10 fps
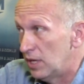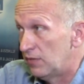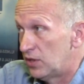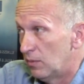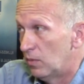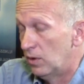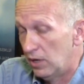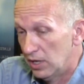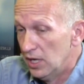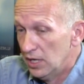We have
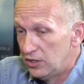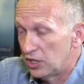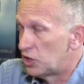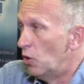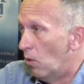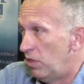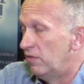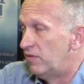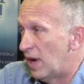somewhere just north of